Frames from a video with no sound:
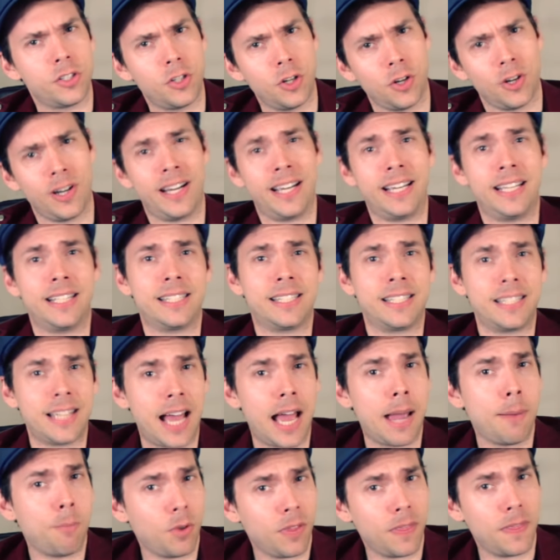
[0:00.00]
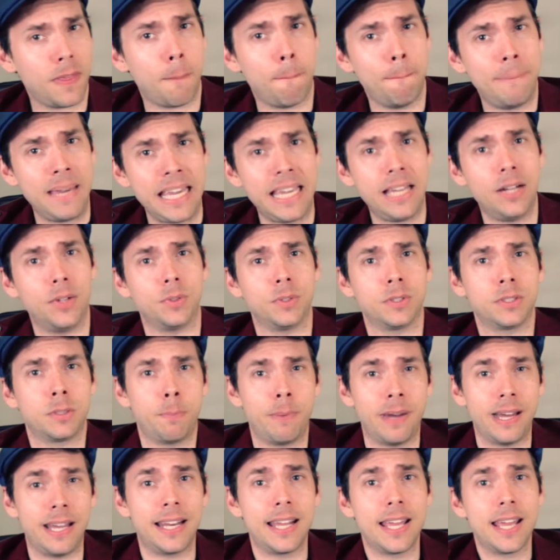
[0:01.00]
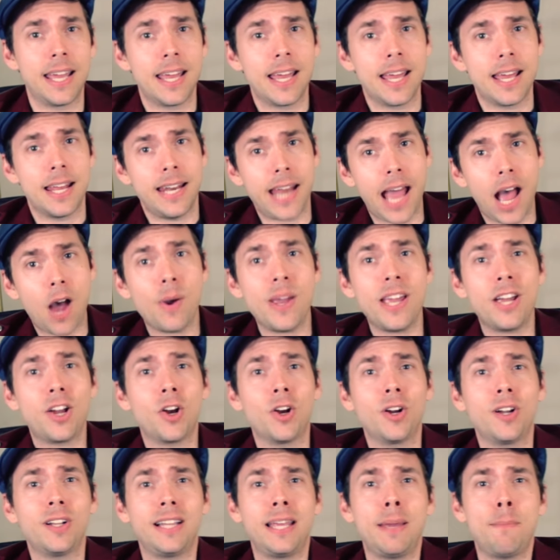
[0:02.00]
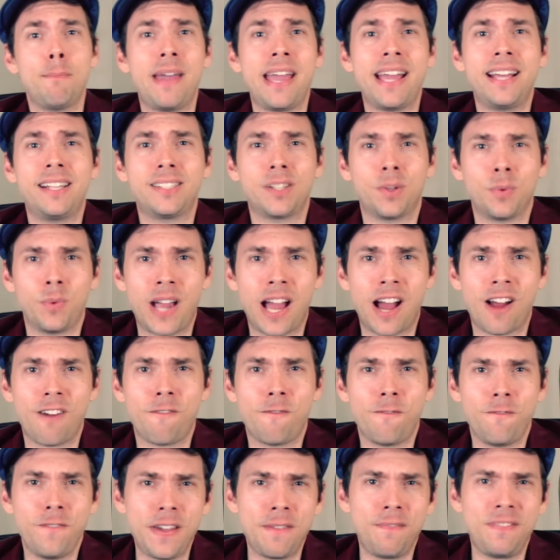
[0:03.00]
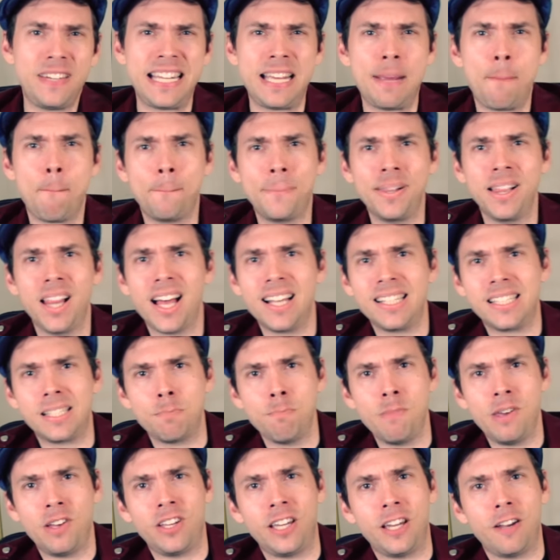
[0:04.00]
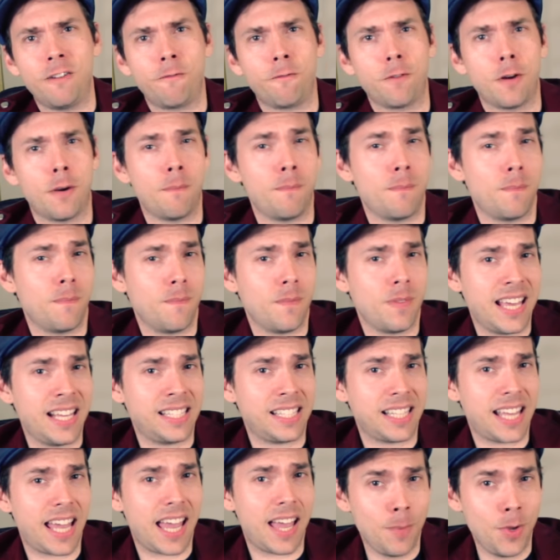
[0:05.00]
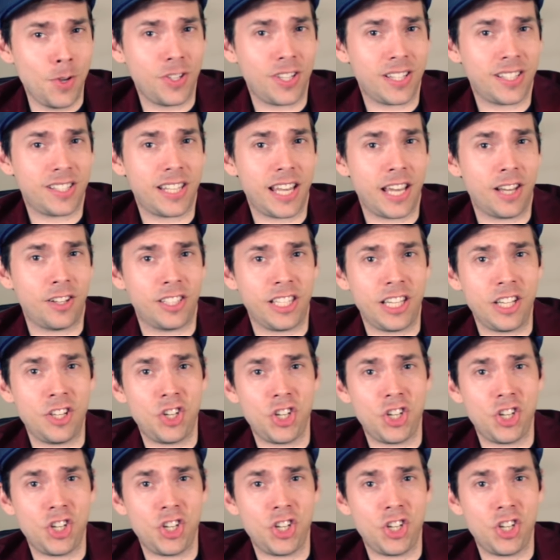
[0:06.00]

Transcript: during his time with the Beatles, but now he currently makes around 50 plus million from his music sales